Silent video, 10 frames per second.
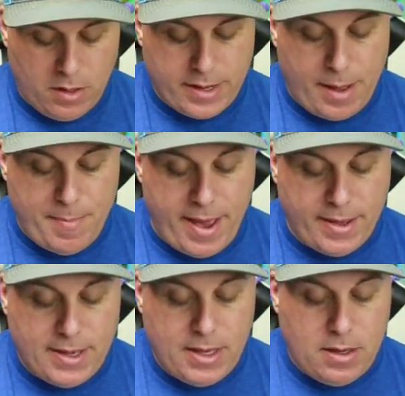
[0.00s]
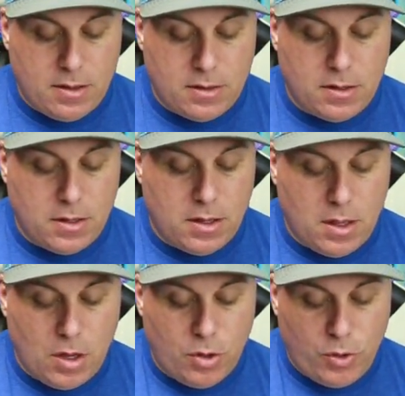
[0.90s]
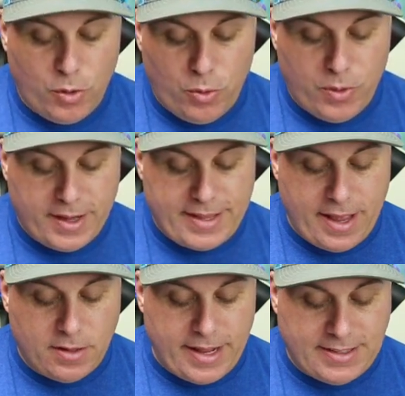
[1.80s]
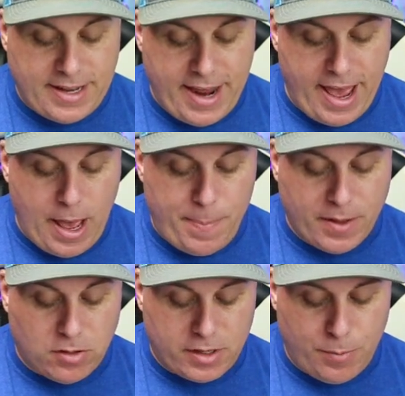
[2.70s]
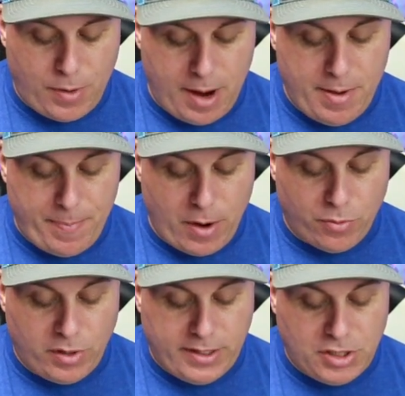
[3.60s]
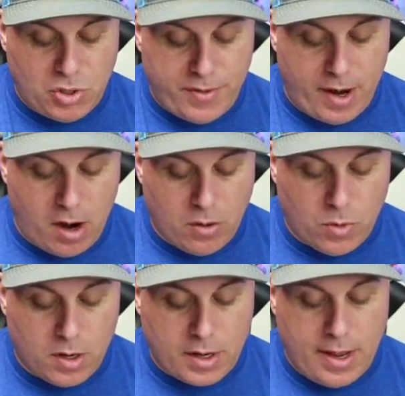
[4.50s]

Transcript: Got Mankey. Ooh, we got that. That's an epic looking primate. I really enjoy that artwork.